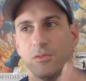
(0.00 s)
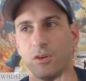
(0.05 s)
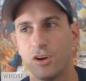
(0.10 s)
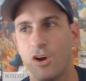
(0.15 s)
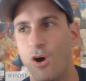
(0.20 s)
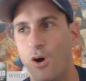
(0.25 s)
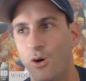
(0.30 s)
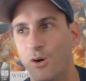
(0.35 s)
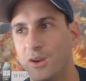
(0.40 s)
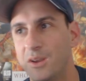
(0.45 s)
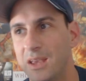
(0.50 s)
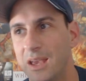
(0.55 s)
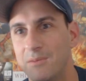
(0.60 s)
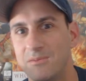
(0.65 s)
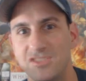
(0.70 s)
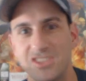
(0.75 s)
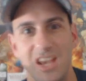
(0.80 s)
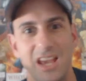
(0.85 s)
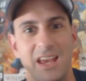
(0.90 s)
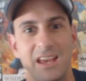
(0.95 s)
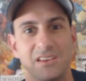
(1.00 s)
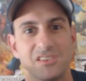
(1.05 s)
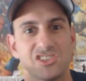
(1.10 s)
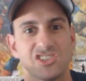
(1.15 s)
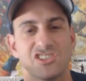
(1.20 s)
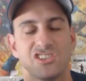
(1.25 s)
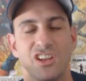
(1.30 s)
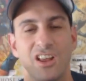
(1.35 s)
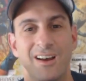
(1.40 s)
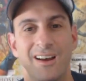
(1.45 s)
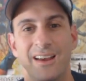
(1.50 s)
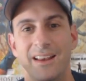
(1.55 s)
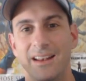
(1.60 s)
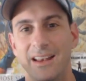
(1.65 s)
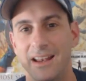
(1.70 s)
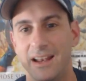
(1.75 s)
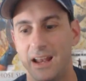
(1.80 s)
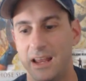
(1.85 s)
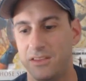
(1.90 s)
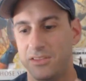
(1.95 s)
calling MJ a slut,
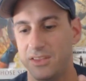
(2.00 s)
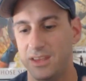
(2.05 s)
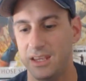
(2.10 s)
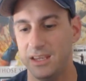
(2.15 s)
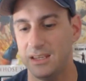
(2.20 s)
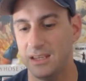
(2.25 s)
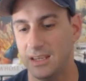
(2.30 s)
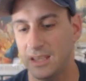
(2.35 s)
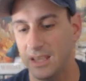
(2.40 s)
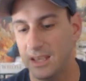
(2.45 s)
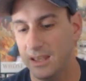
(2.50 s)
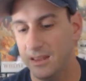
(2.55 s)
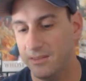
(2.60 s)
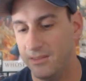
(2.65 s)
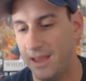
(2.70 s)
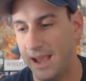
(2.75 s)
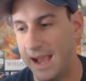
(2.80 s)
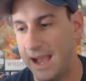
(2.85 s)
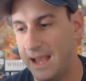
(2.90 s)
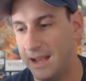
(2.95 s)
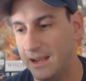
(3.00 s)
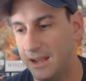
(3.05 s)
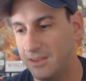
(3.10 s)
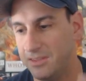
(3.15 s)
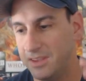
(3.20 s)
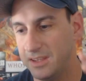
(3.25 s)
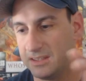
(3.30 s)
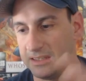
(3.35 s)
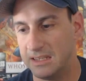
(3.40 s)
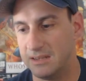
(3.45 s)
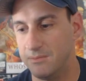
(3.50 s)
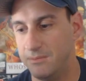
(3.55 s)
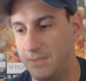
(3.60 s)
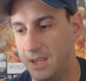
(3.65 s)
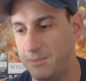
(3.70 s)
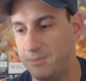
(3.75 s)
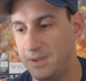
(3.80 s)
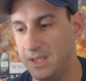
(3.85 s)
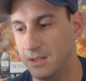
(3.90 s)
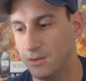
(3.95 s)
and I think that
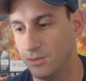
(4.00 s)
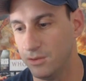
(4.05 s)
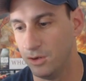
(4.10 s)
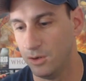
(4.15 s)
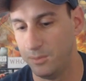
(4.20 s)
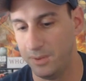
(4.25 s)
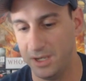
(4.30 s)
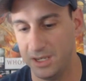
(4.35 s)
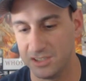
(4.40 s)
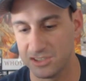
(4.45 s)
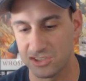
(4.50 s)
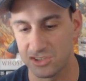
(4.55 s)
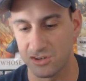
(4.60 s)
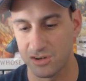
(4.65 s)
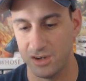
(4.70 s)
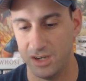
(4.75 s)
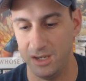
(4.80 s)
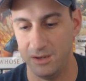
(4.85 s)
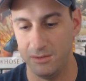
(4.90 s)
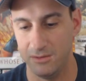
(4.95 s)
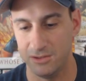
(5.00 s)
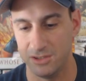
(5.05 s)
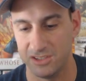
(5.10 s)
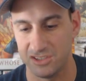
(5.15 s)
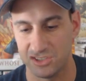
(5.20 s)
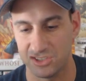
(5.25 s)
may be a little bit extreme.